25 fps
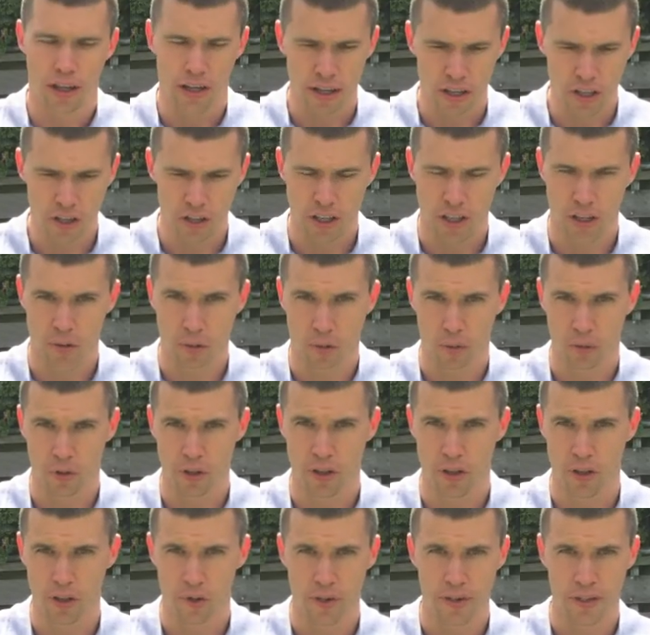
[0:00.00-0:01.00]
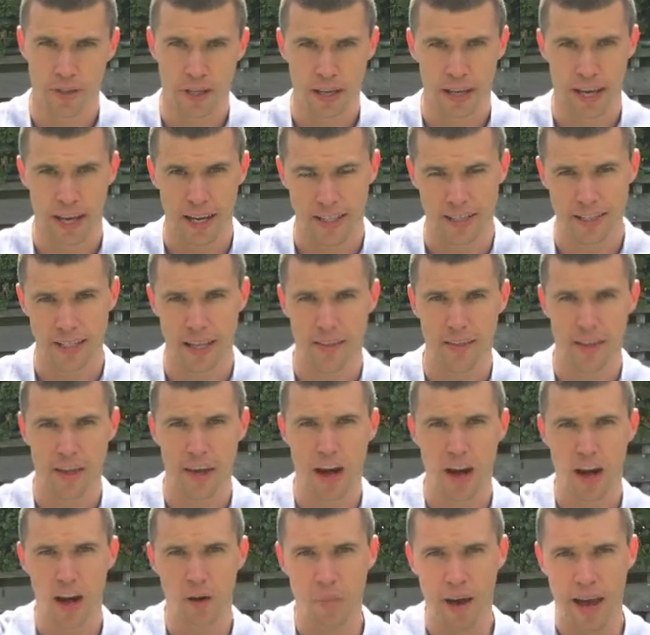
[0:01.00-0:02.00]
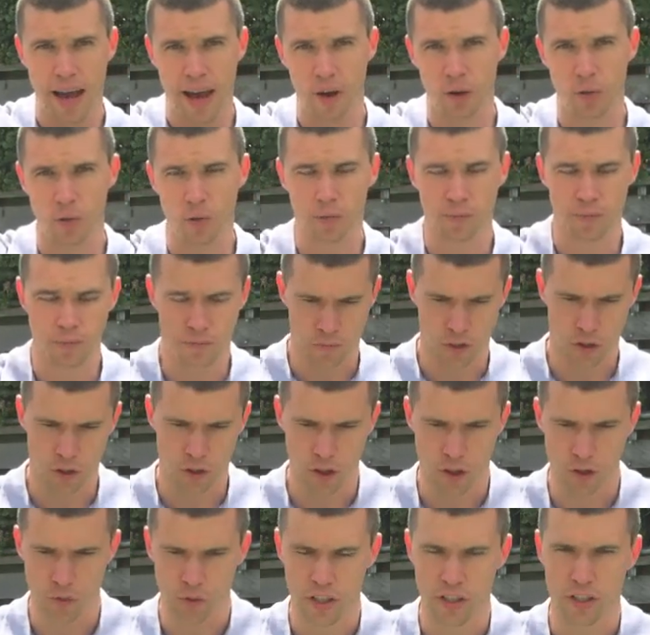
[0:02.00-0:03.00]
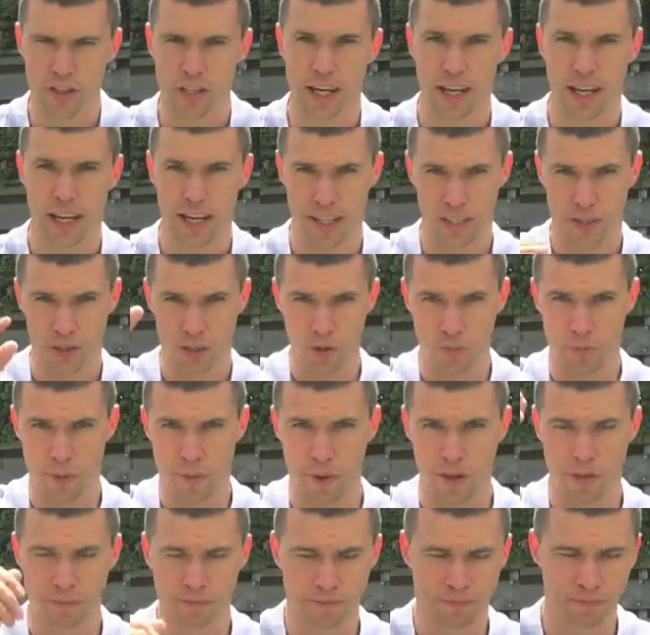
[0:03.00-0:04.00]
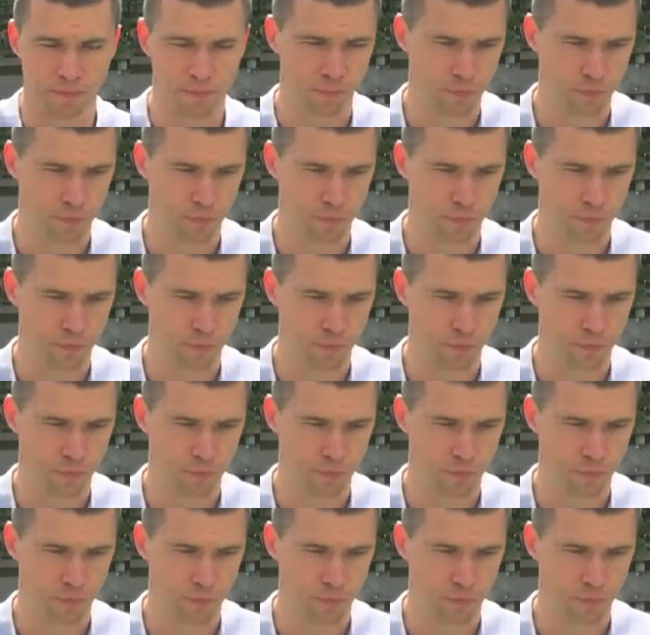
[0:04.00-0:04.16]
Initially, what we're going to do is extend the arm out, so you're reaching out like a Superman.